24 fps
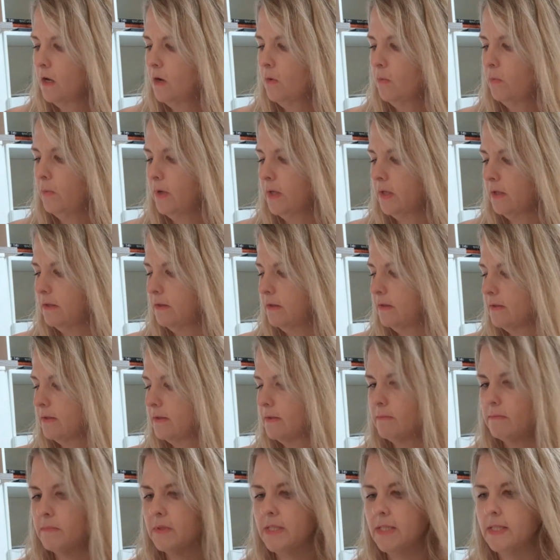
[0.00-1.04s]
with
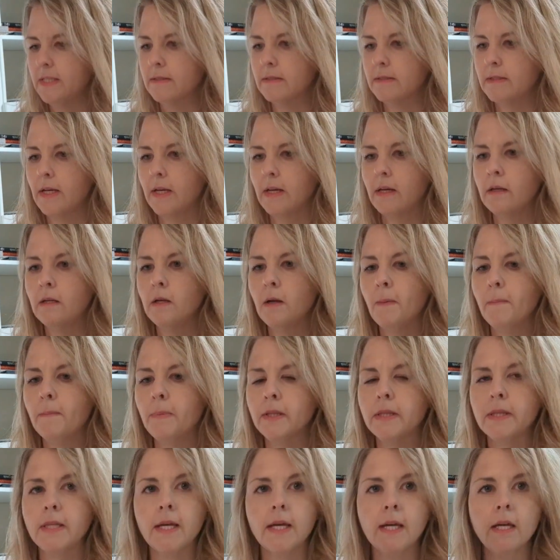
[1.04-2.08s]
some teak stain,
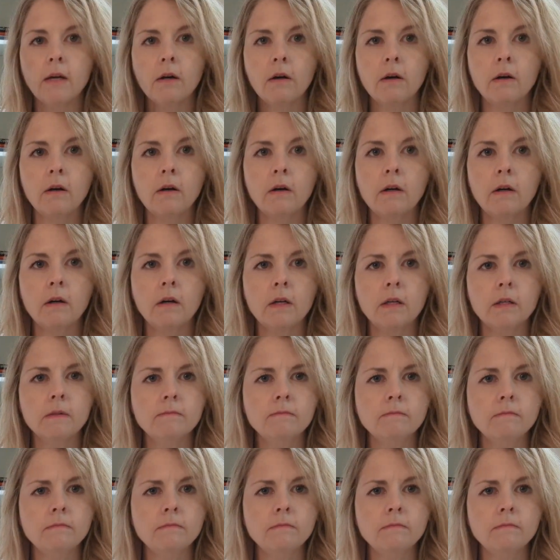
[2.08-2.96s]
but they are,